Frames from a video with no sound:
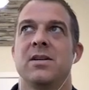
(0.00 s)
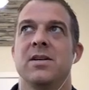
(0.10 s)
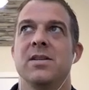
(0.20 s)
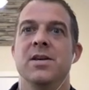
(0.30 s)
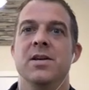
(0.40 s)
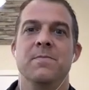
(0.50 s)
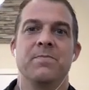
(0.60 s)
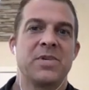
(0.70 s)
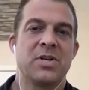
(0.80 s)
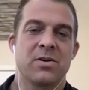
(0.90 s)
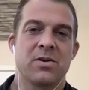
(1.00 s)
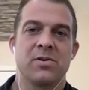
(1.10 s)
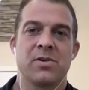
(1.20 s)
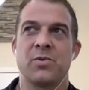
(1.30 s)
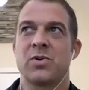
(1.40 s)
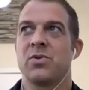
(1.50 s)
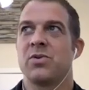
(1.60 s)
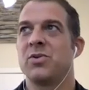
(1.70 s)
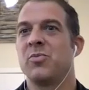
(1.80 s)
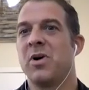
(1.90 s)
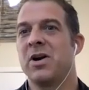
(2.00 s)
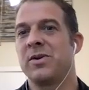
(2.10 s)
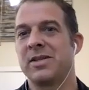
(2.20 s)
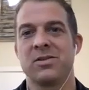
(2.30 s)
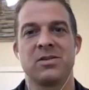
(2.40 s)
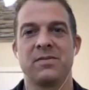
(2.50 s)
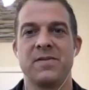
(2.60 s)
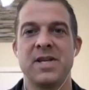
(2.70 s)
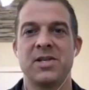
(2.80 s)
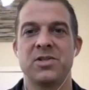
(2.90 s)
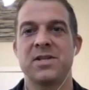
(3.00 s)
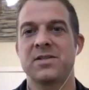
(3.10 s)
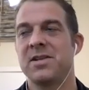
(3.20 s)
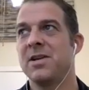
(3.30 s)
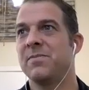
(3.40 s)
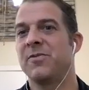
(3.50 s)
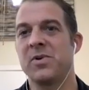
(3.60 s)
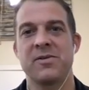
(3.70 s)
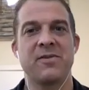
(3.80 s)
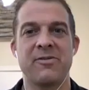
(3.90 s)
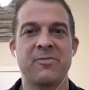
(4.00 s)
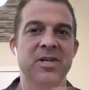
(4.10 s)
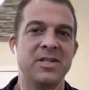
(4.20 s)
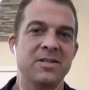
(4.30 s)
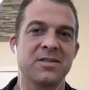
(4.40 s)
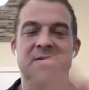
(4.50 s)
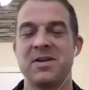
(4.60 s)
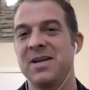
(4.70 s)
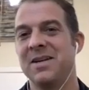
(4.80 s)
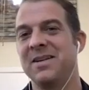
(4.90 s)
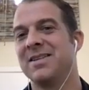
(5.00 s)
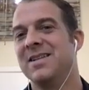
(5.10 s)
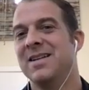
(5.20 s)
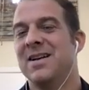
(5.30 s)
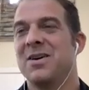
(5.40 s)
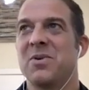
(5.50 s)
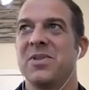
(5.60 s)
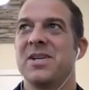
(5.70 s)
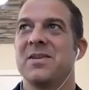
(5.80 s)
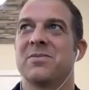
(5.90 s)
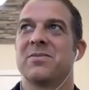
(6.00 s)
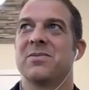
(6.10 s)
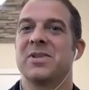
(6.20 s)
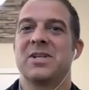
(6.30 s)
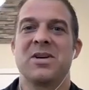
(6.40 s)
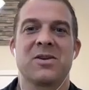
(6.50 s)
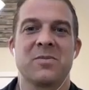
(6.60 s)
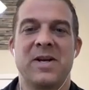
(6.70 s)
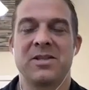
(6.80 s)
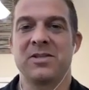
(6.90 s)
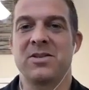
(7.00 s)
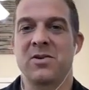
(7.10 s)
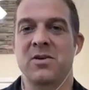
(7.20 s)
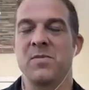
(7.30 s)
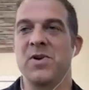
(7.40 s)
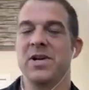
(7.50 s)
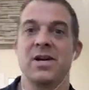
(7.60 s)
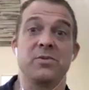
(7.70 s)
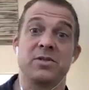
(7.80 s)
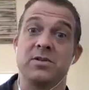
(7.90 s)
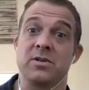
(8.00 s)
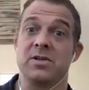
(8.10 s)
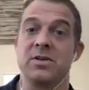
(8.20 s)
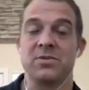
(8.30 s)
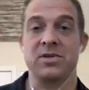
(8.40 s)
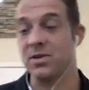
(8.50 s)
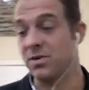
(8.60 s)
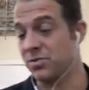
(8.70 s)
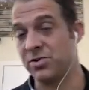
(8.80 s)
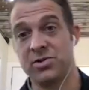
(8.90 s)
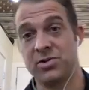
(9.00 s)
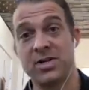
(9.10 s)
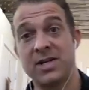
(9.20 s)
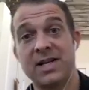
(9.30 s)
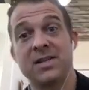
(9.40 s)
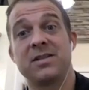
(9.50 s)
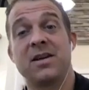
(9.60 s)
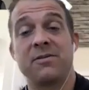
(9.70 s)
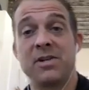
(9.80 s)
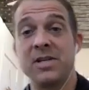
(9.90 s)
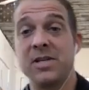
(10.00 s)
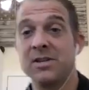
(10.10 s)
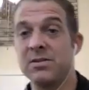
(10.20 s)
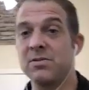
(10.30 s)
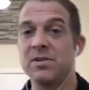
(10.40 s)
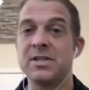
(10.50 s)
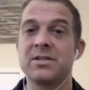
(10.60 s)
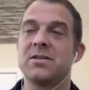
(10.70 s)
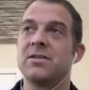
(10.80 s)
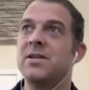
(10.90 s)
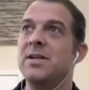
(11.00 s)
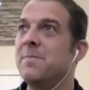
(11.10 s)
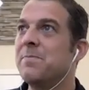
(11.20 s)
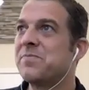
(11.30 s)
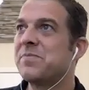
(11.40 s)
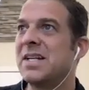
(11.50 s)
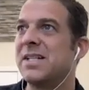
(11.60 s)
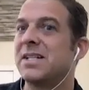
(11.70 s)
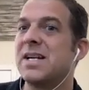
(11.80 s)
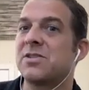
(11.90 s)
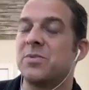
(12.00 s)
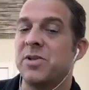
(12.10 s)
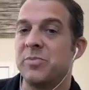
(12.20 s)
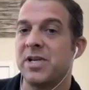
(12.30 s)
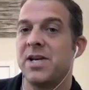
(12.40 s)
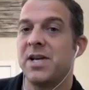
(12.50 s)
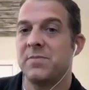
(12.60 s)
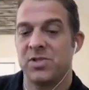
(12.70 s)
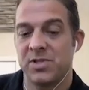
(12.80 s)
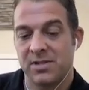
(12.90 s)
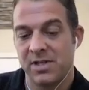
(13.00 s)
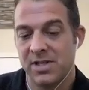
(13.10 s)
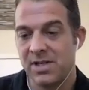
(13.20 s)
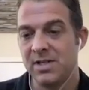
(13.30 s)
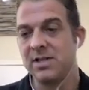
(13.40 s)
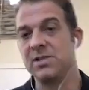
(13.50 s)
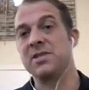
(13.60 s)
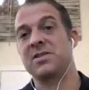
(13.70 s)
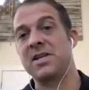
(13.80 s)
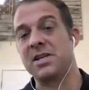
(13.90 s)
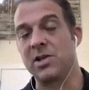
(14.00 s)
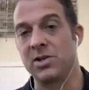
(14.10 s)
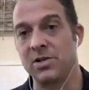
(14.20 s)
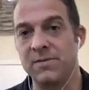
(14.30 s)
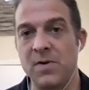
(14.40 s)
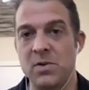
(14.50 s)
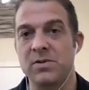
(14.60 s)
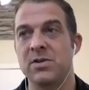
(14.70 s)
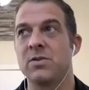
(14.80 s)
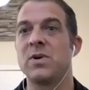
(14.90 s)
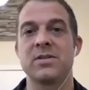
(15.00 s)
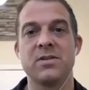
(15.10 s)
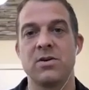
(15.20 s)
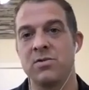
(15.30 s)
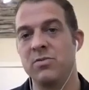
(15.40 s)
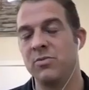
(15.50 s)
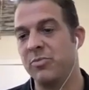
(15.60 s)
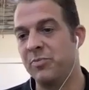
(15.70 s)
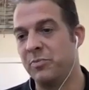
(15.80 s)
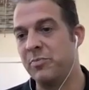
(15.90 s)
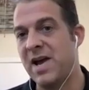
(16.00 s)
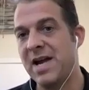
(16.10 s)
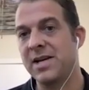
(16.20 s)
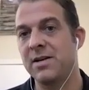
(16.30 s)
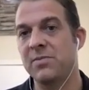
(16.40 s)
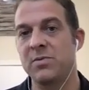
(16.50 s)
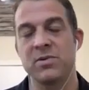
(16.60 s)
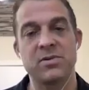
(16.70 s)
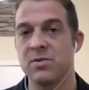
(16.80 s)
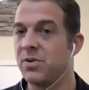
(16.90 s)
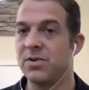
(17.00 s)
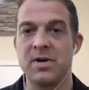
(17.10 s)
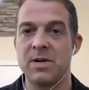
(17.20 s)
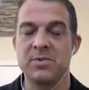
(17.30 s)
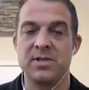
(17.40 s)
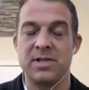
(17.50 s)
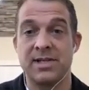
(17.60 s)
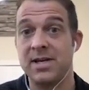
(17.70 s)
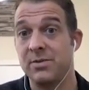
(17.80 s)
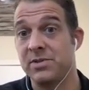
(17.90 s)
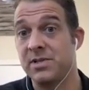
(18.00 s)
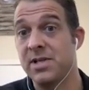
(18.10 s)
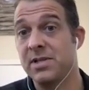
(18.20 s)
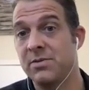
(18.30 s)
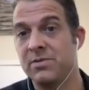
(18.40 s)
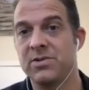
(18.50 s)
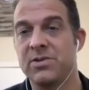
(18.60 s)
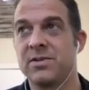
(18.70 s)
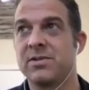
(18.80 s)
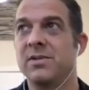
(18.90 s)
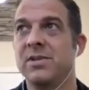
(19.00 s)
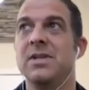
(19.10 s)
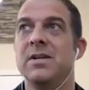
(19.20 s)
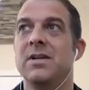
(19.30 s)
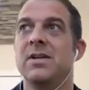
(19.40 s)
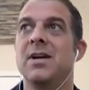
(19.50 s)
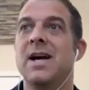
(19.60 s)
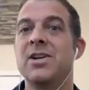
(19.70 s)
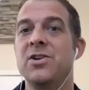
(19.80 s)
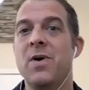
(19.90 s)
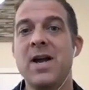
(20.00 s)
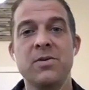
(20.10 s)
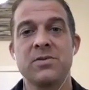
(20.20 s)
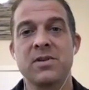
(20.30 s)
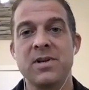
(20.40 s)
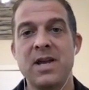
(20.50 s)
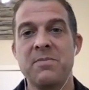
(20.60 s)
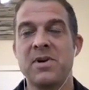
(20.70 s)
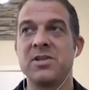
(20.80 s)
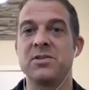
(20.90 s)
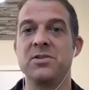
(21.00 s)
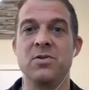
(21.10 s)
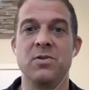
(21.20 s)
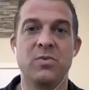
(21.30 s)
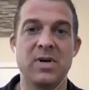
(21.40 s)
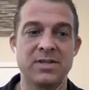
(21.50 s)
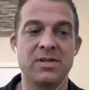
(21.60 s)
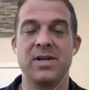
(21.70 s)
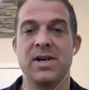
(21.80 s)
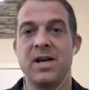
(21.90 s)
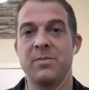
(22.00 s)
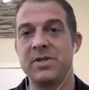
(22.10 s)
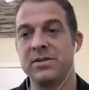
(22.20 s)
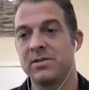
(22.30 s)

And then, going to the recruiter, borrowing the little VHS tape, 45 minutes, where they talked about the SEAL community, I was hooked. I was like, oh shit, like I definitely need to do this. I think that's when it became just the singular folk. There was no backup. There was no other option. Like that was it. I didn't know how it was going to happen. I just knew it was going to happen.